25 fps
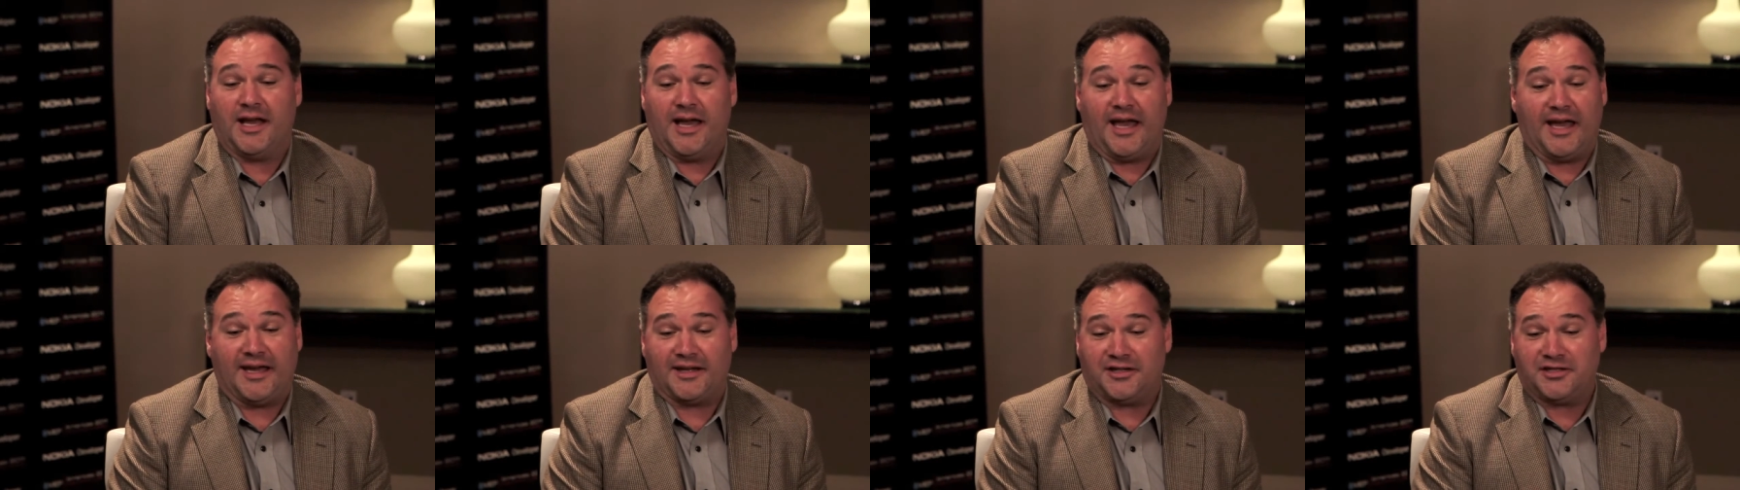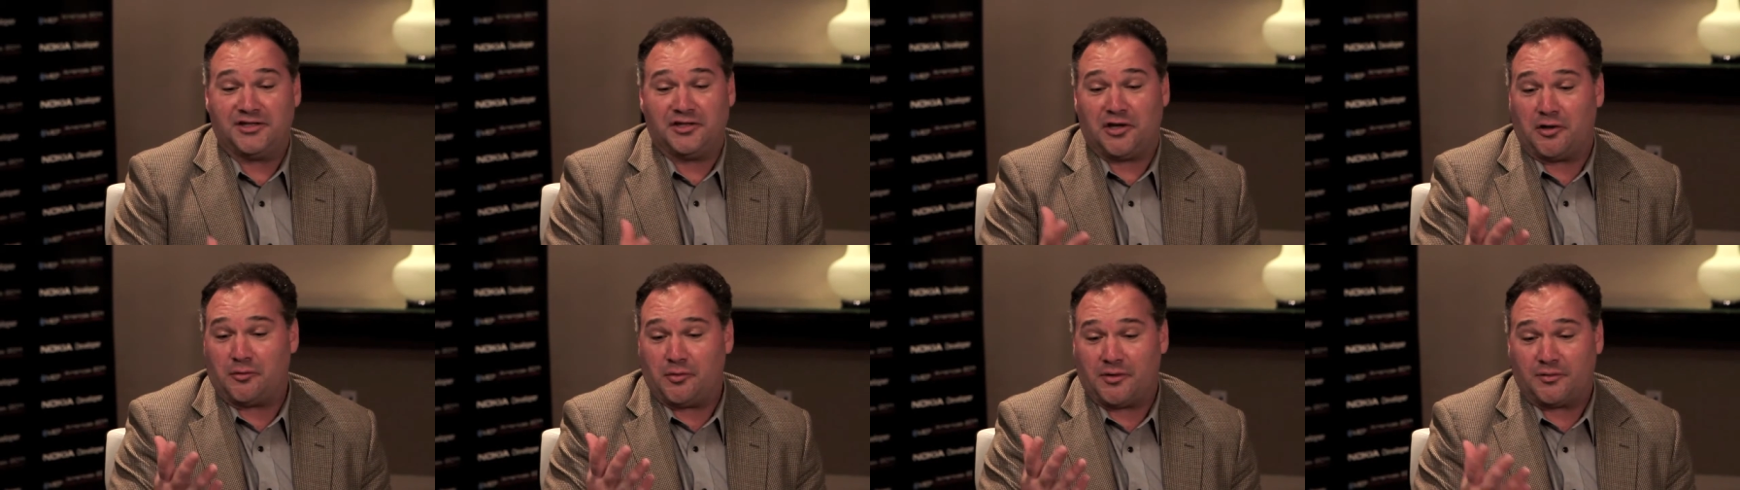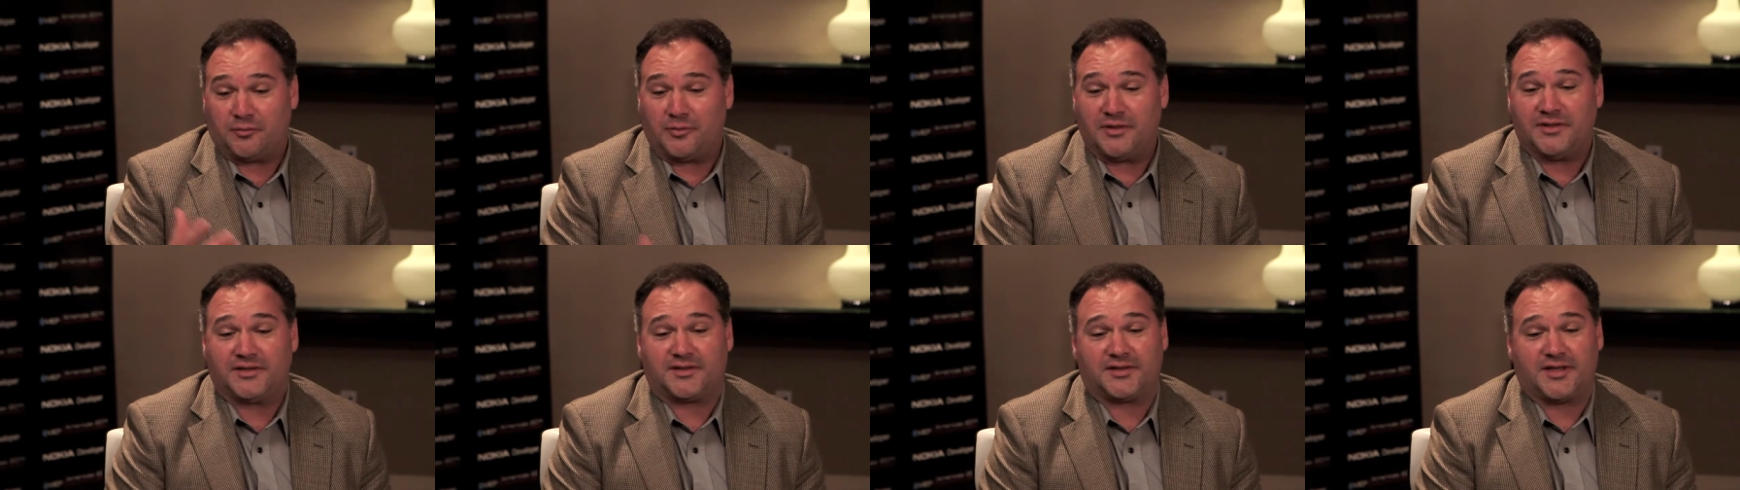And you know,
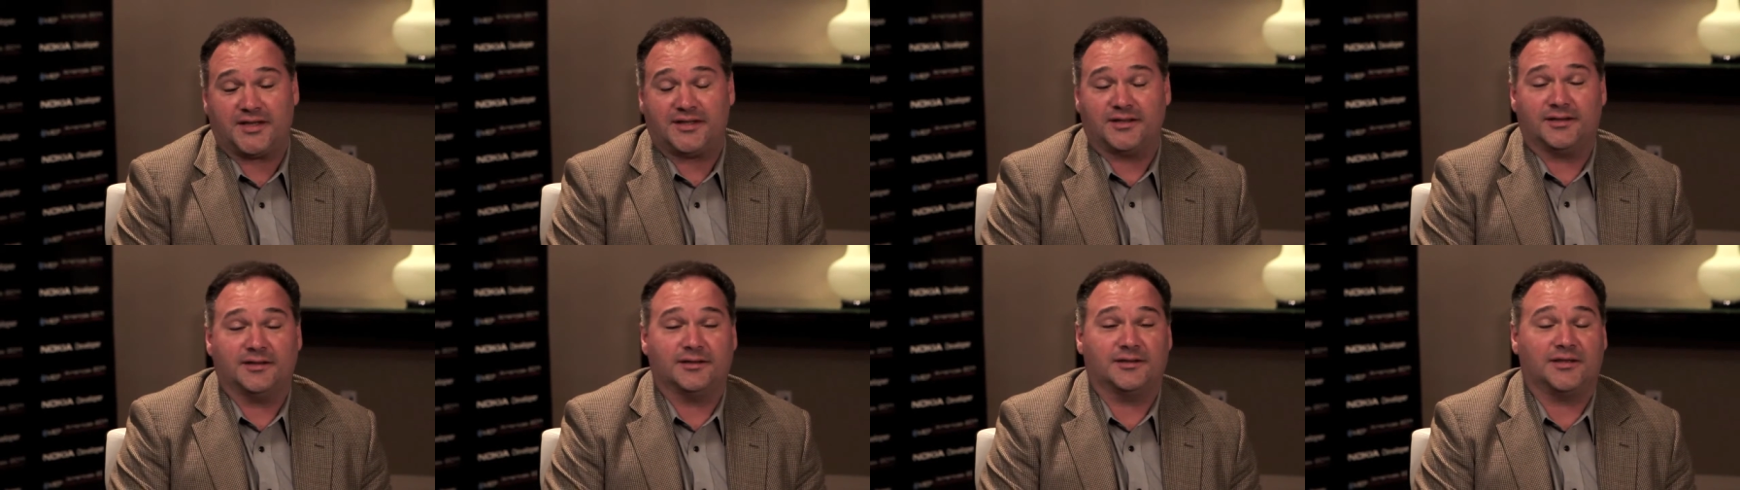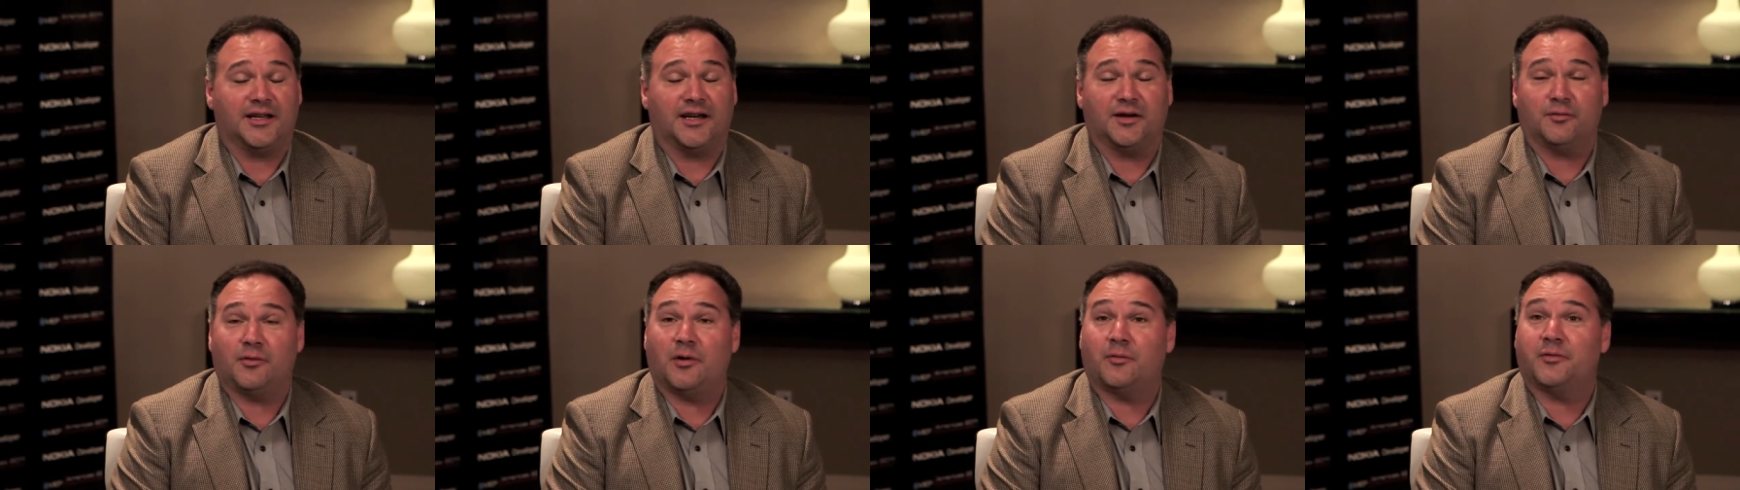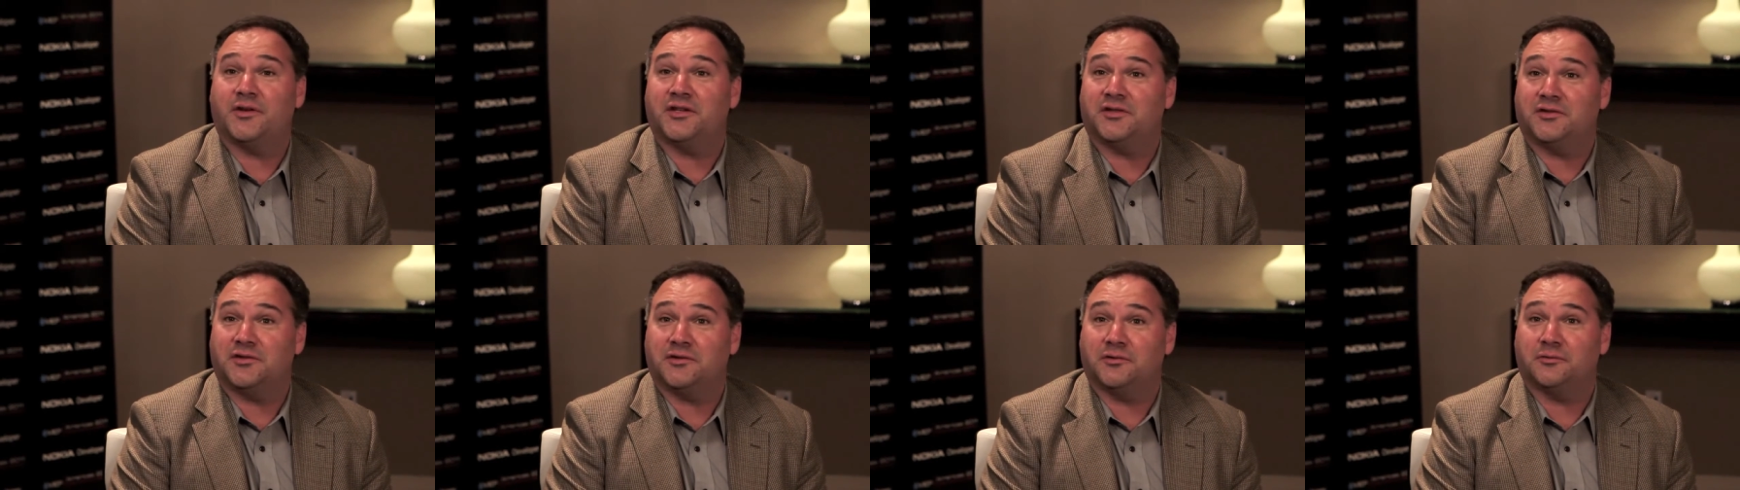when we cited uh, what
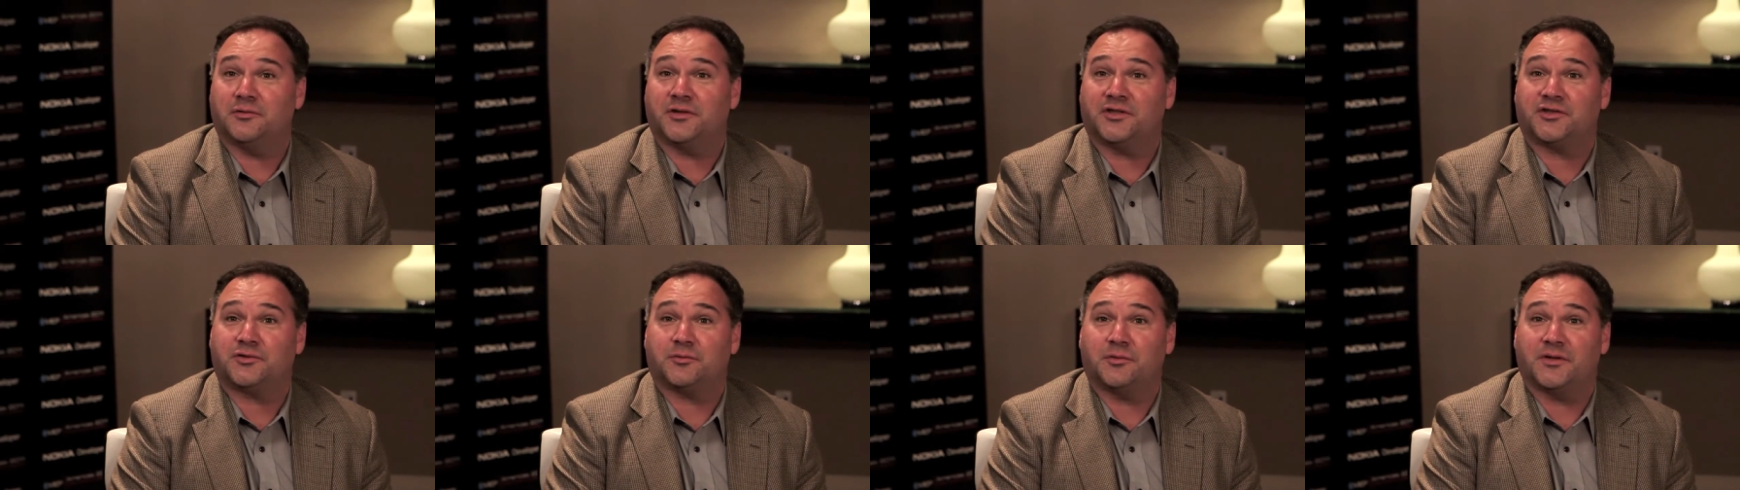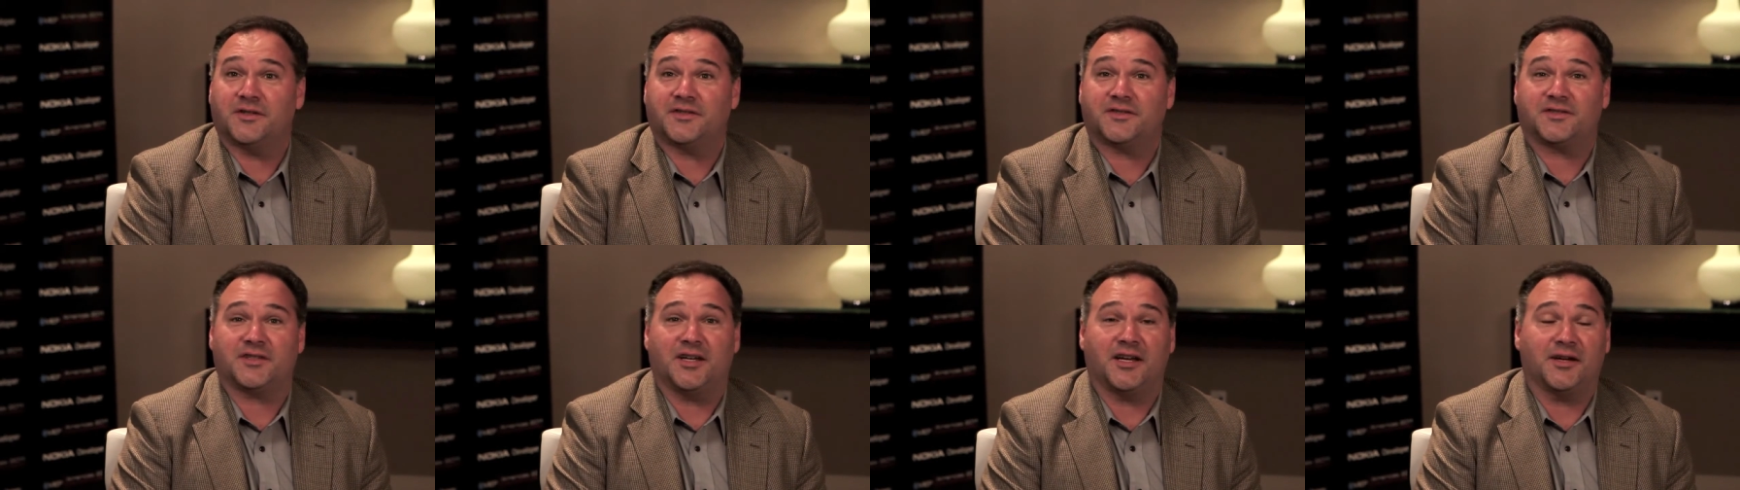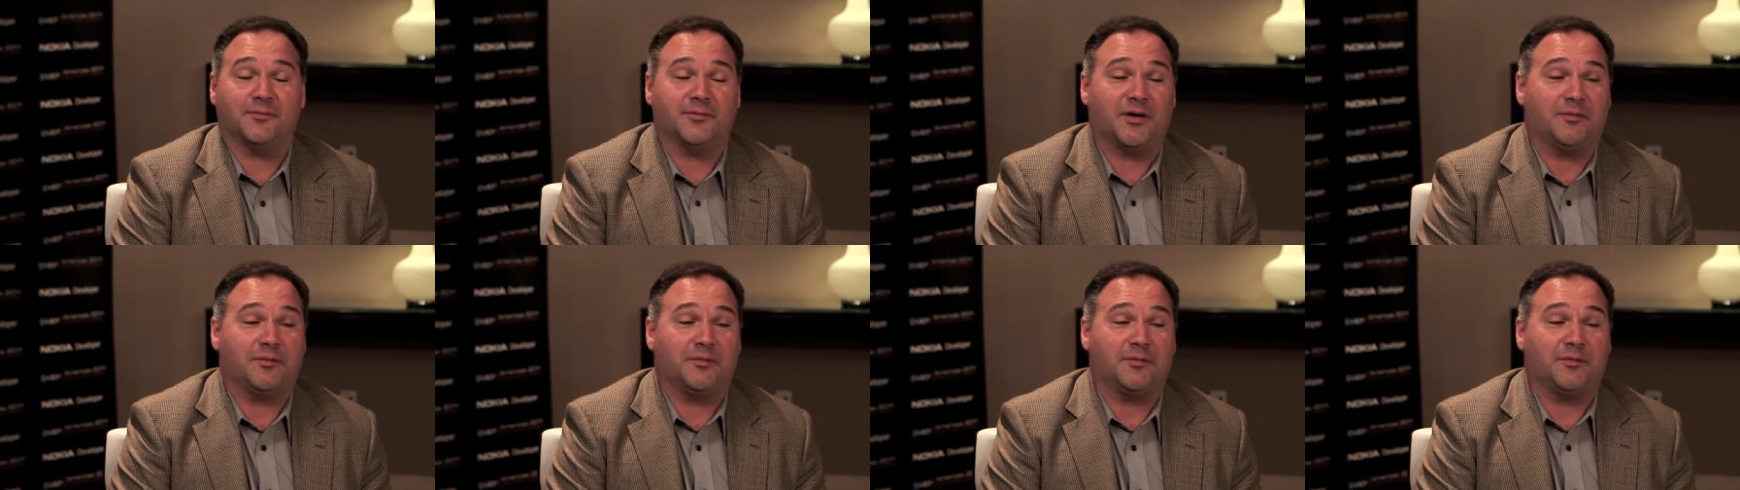we do, which was um,